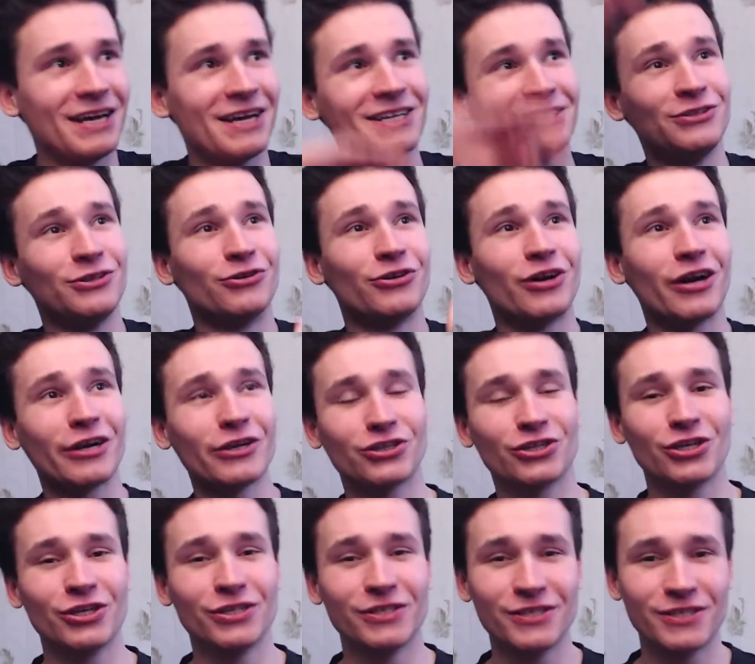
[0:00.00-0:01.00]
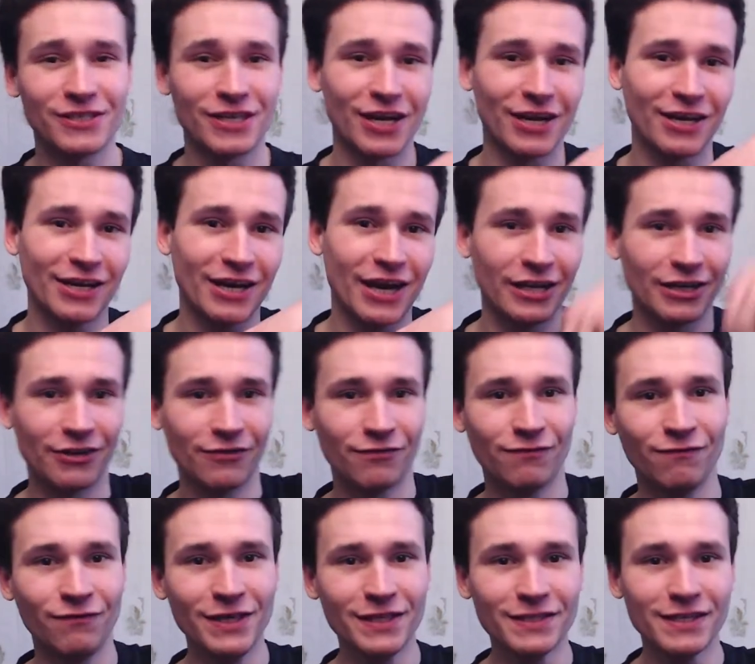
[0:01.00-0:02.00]
directions, uh, kind of
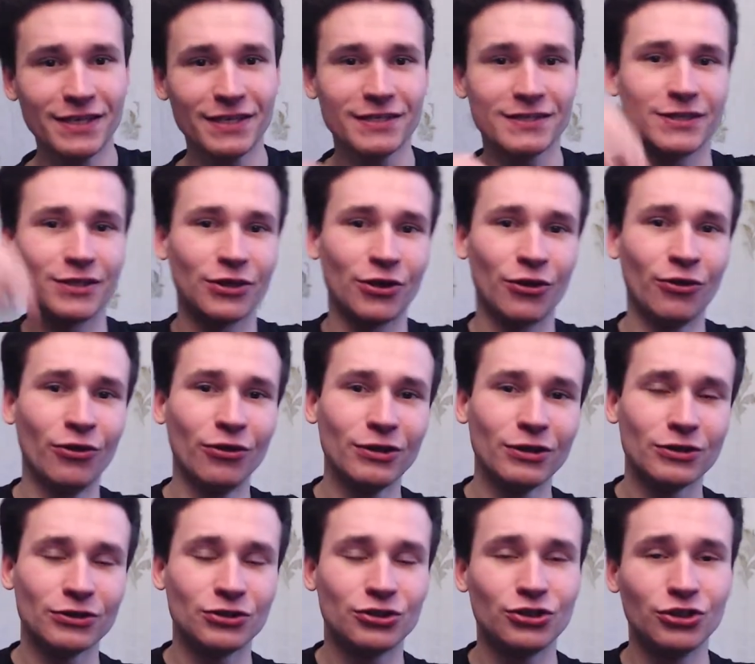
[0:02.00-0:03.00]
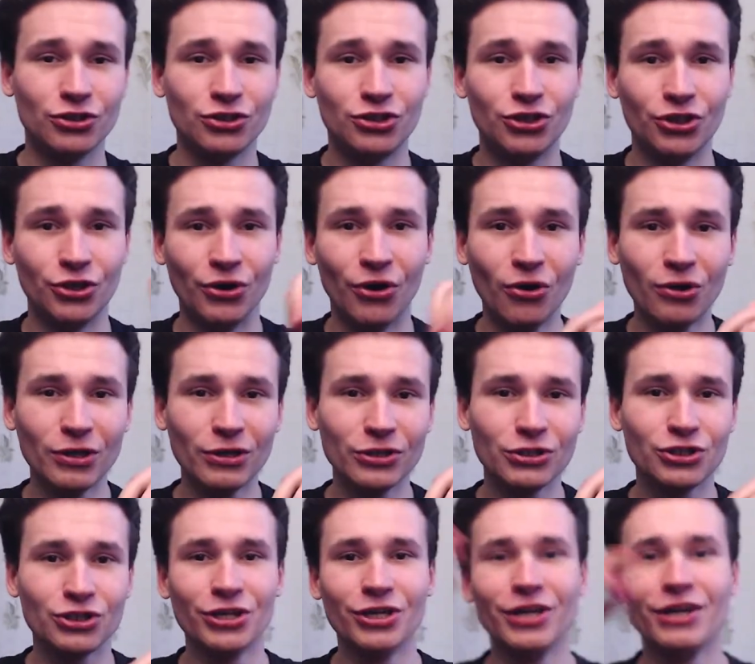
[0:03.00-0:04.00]
physics, geo
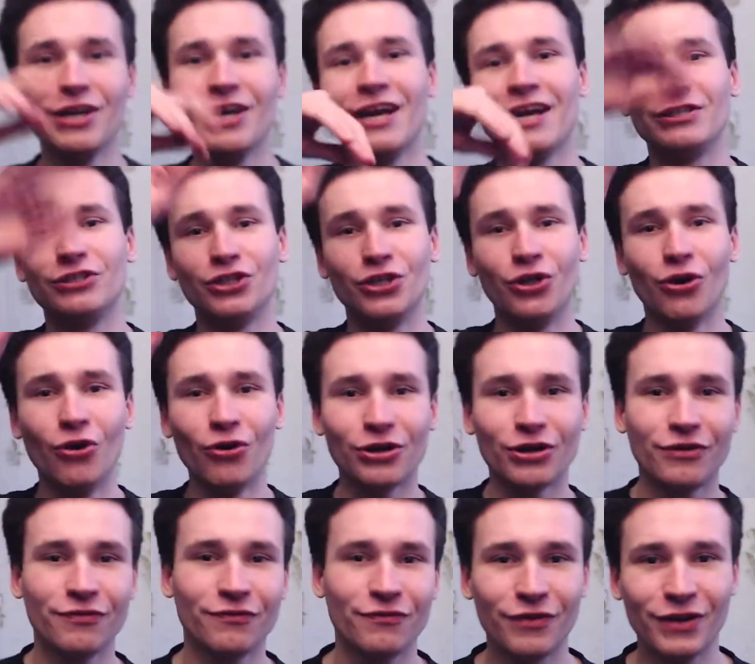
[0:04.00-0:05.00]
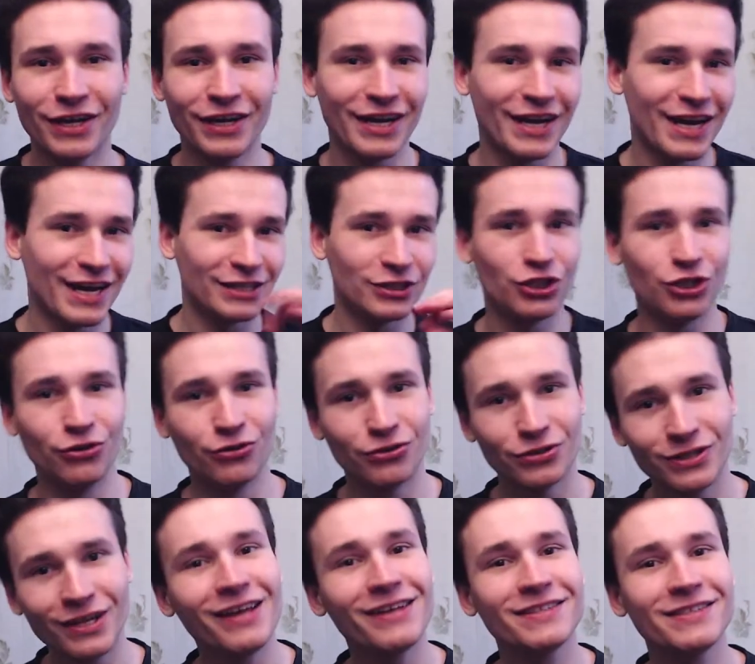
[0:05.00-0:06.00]
geology, geography,
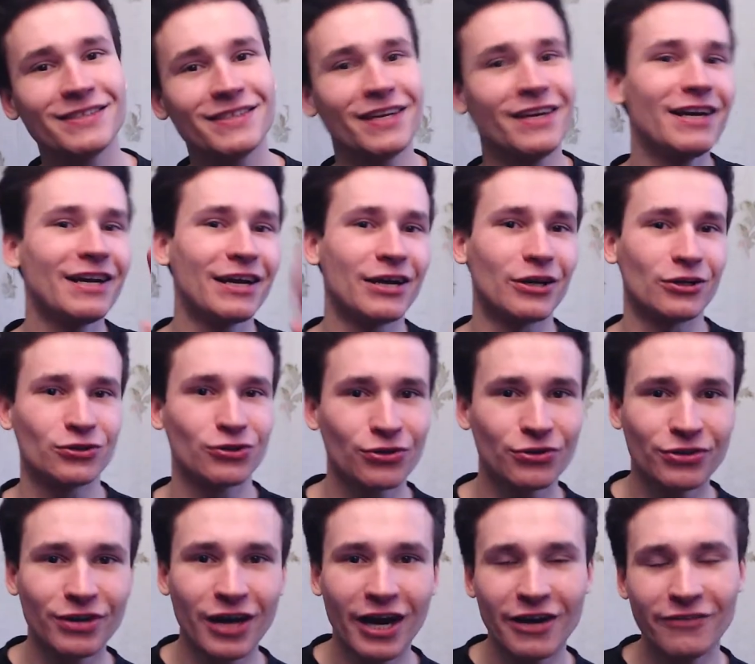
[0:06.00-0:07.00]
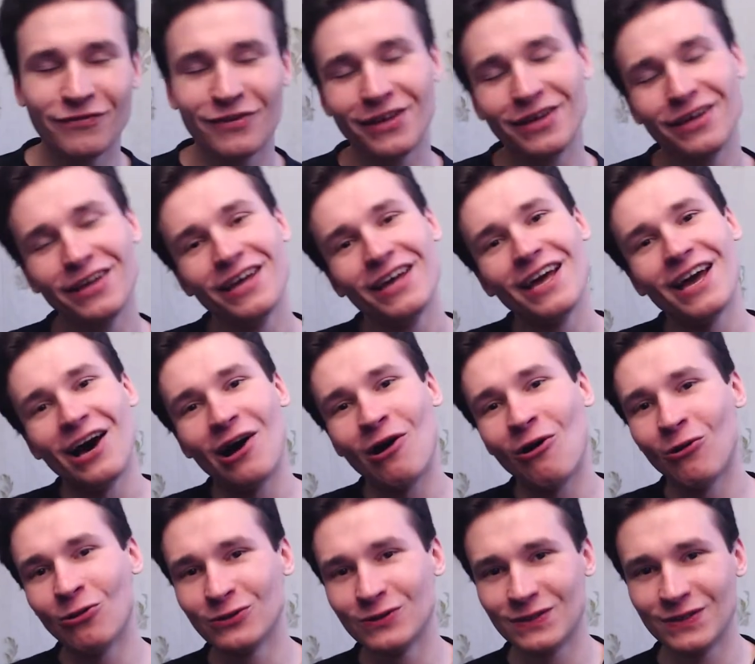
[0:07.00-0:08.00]
geodesy, cartography,
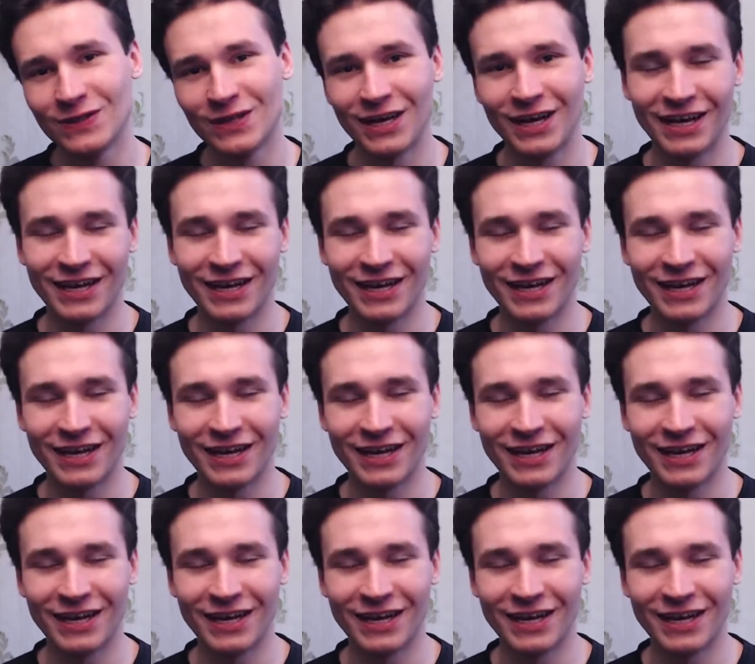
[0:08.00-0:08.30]
also